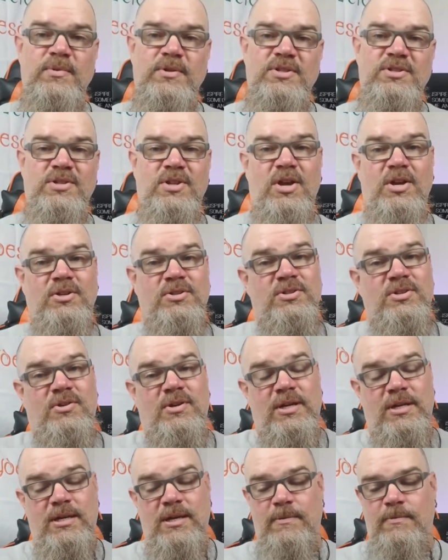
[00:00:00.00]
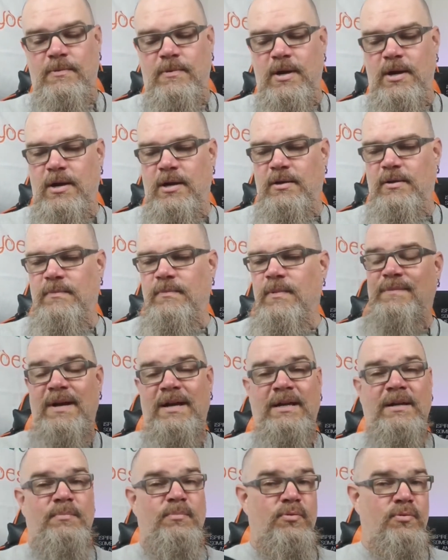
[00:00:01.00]
snug, so I keep wearing them. I
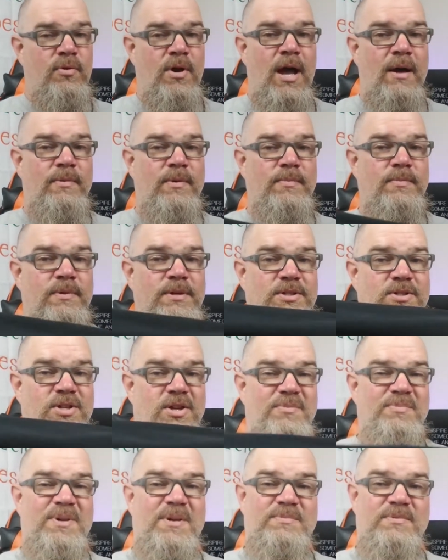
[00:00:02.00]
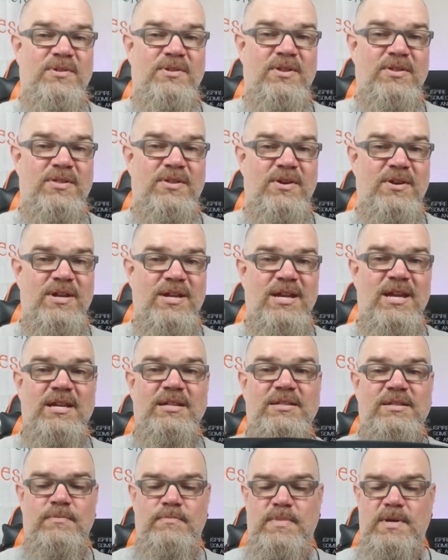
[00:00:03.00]
could probably jump up to the 38s
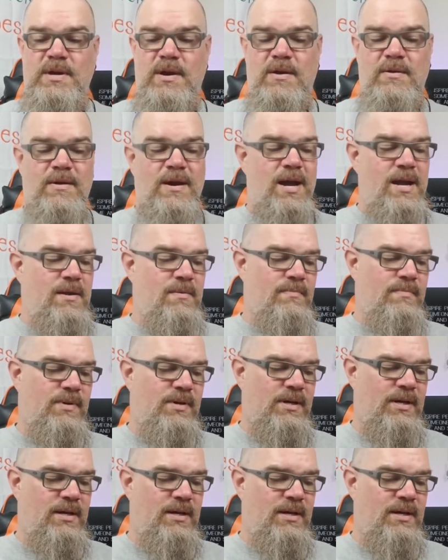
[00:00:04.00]
and be all right, but